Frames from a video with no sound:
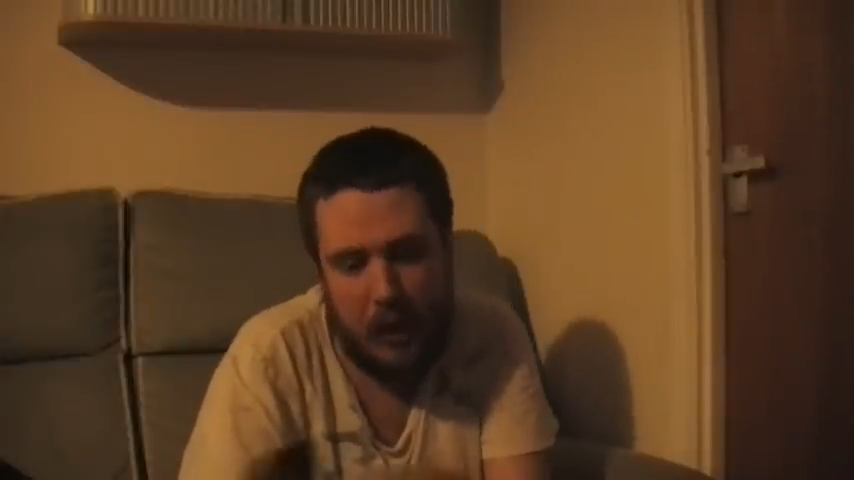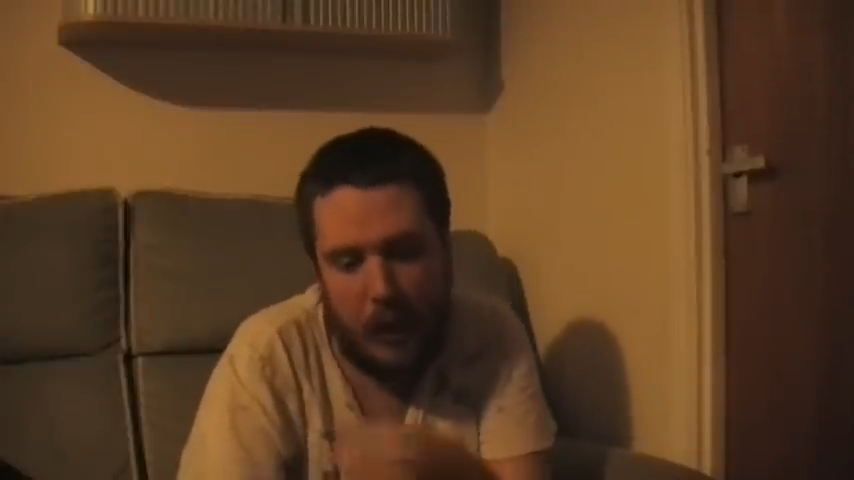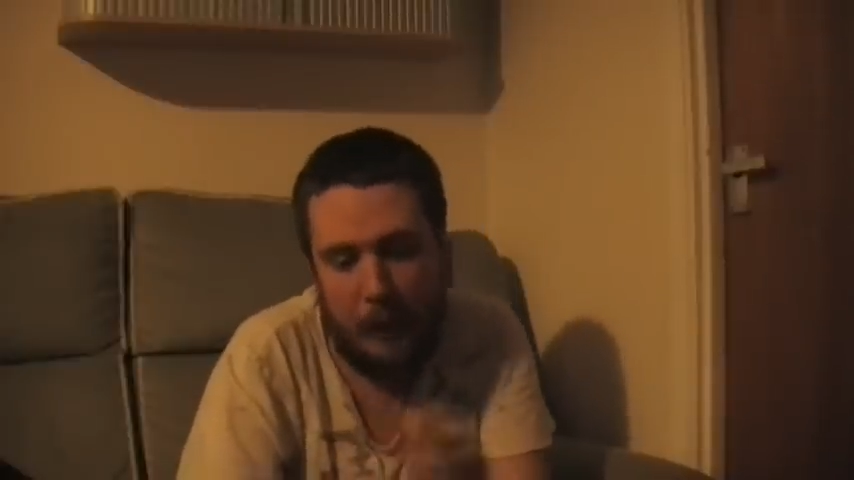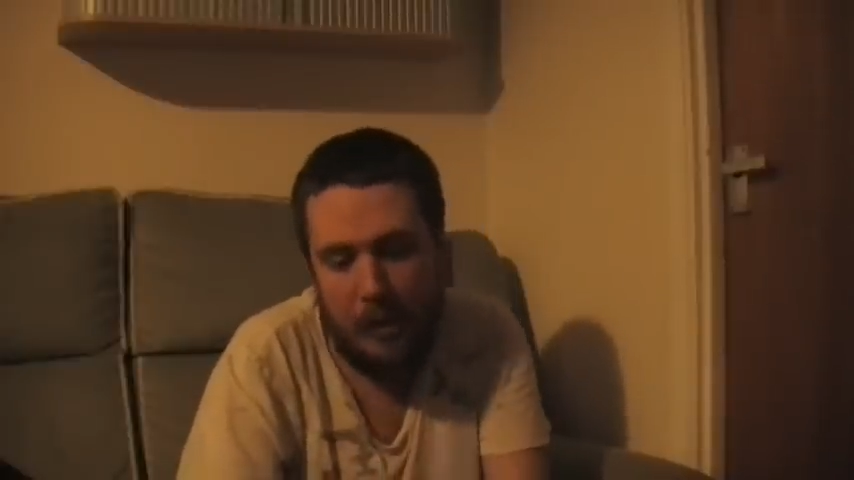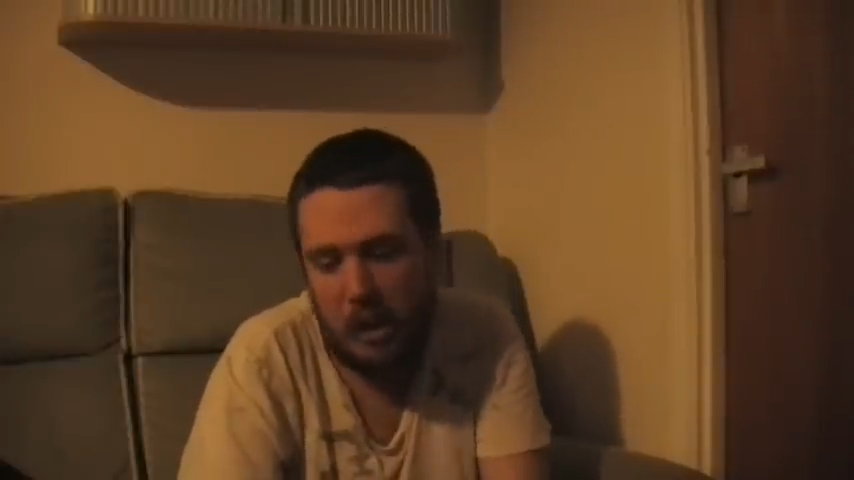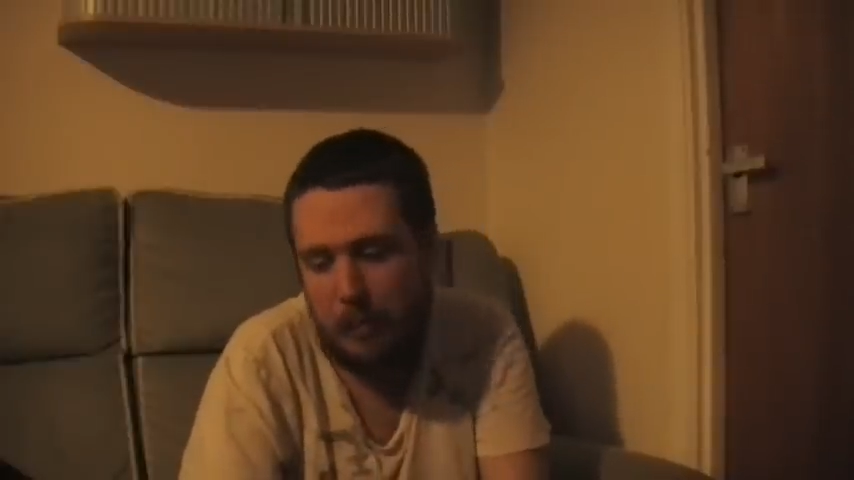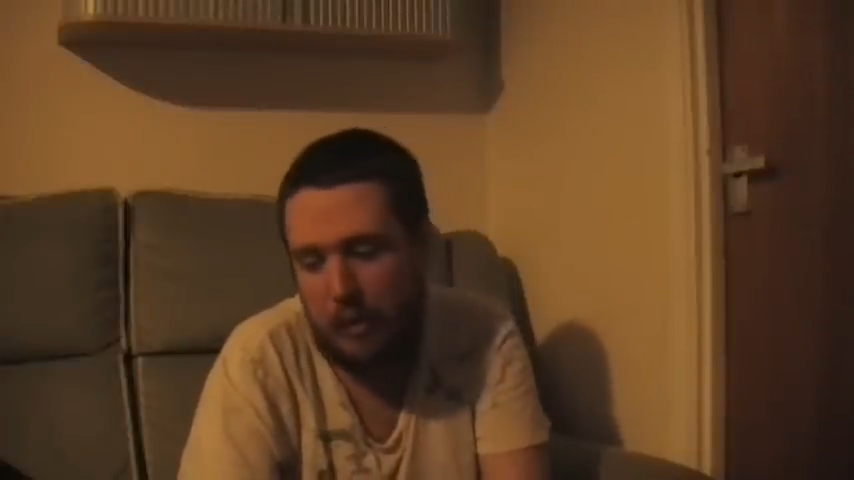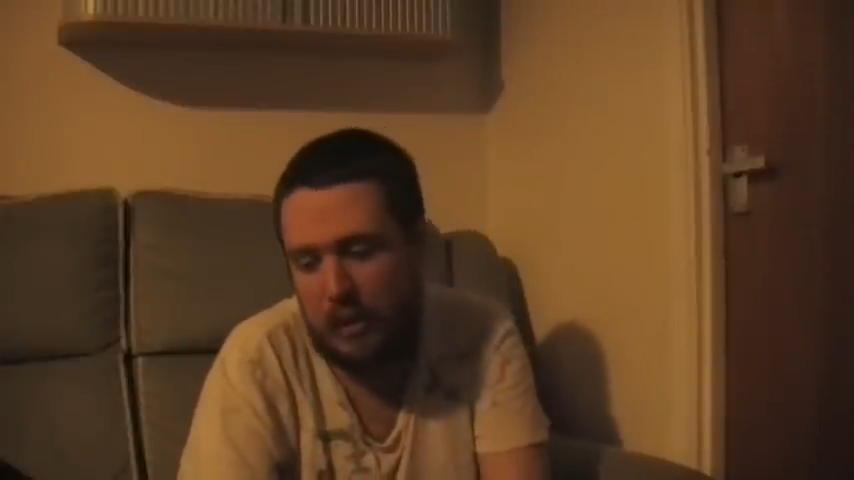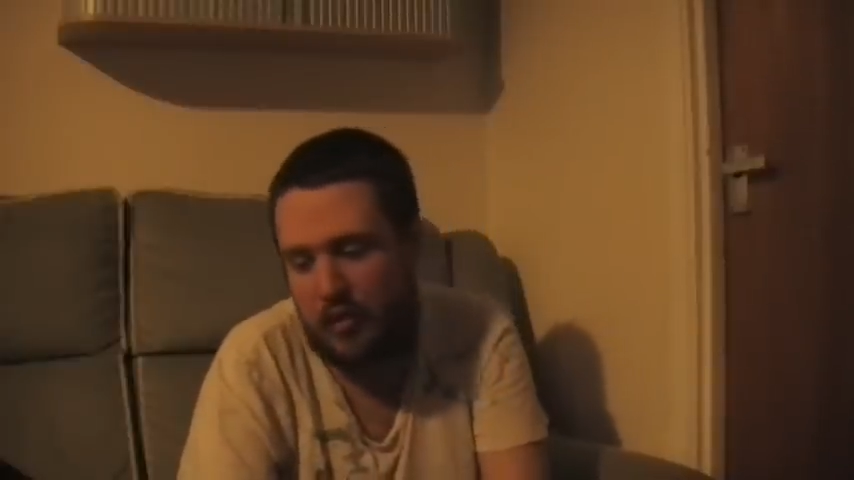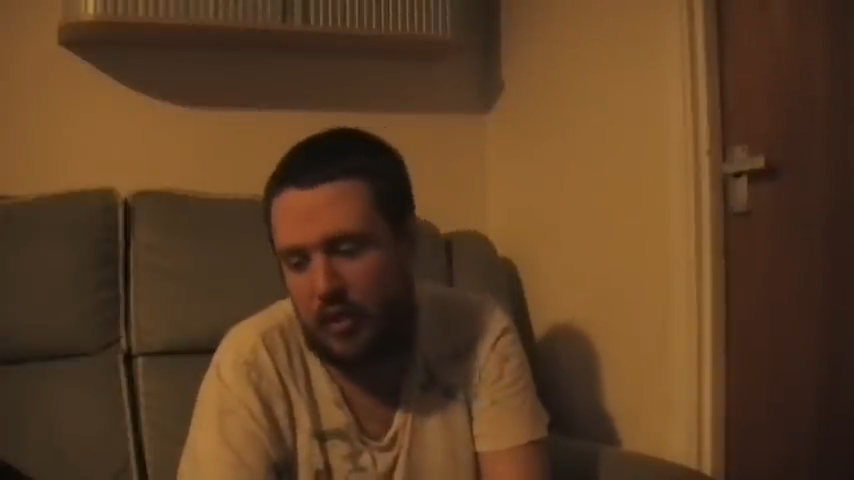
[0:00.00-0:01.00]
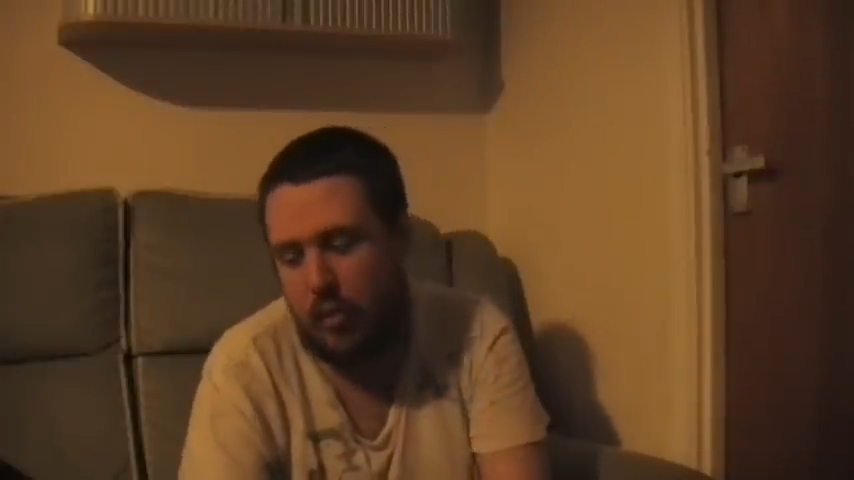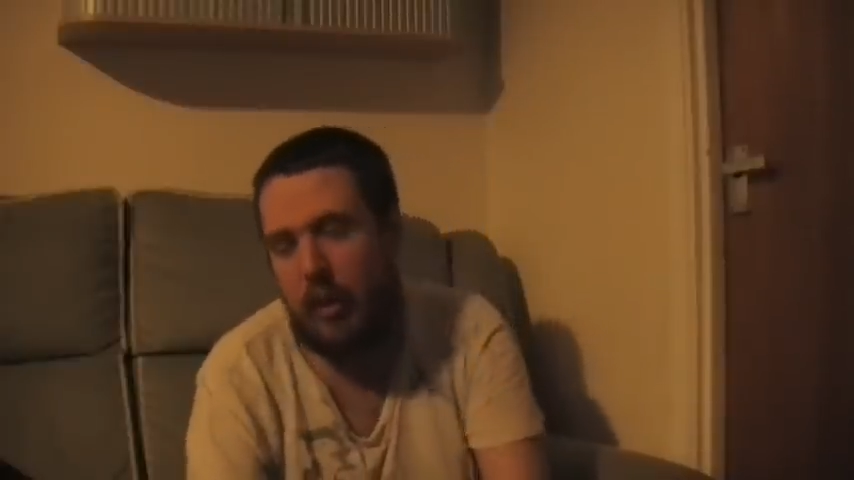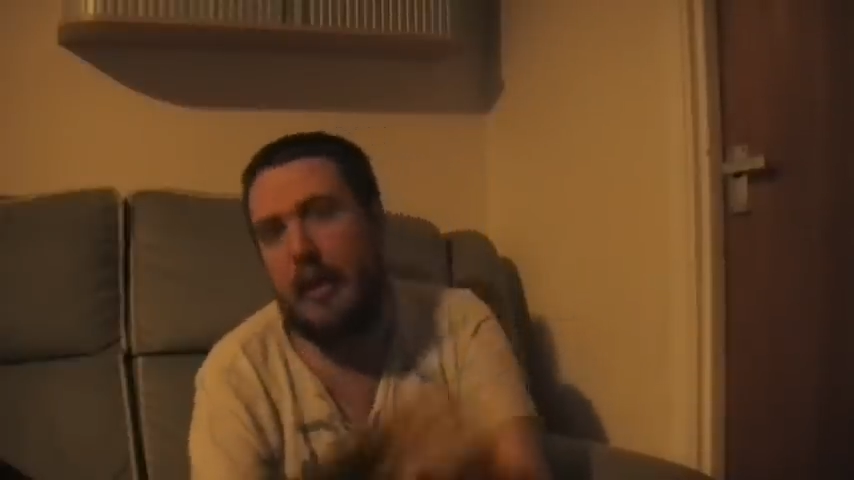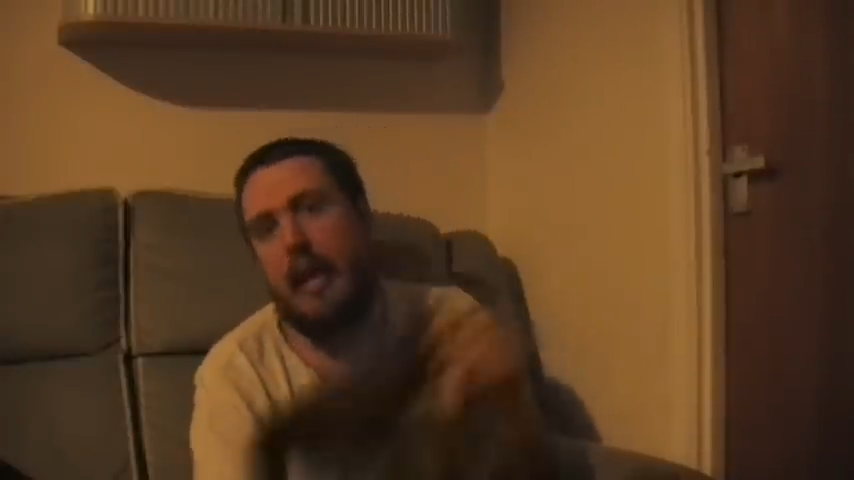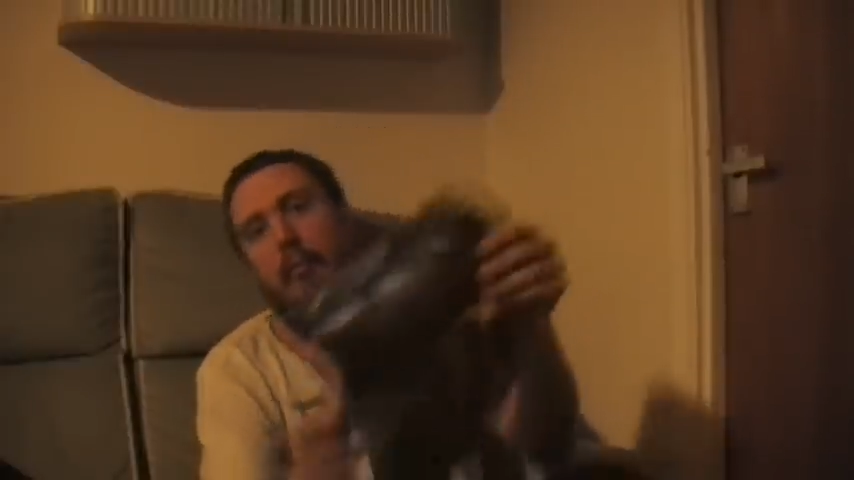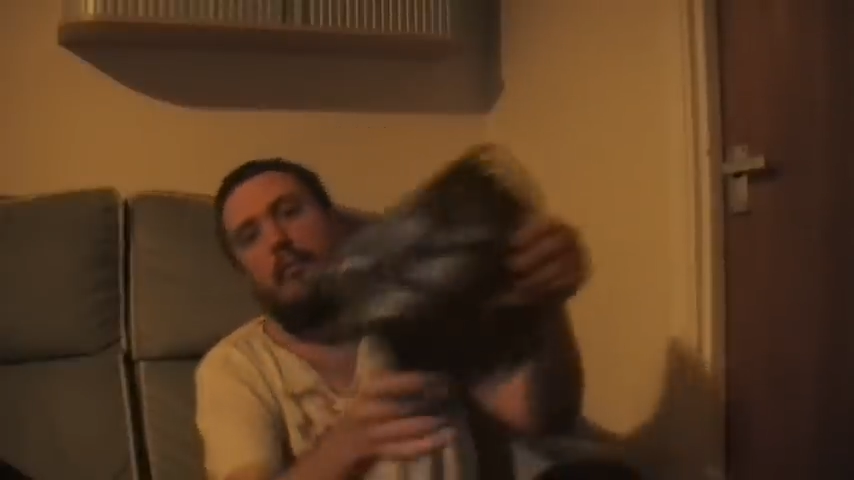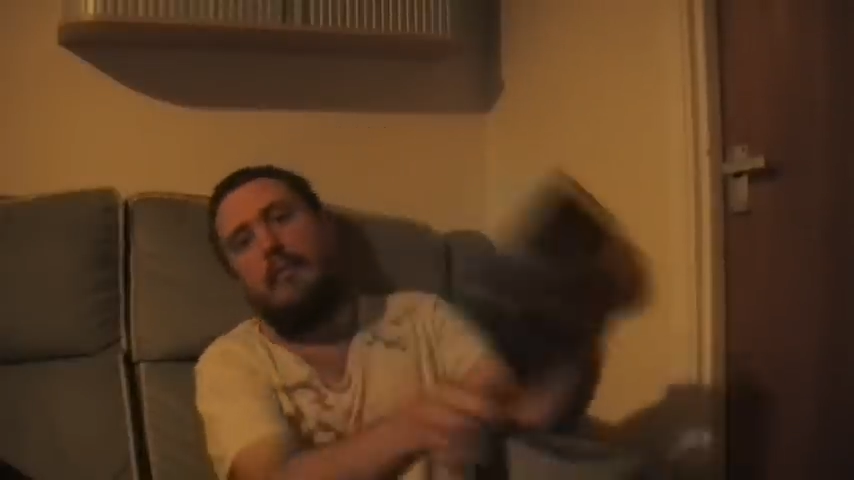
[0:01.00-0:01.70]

I'm going to spoil this for you right now.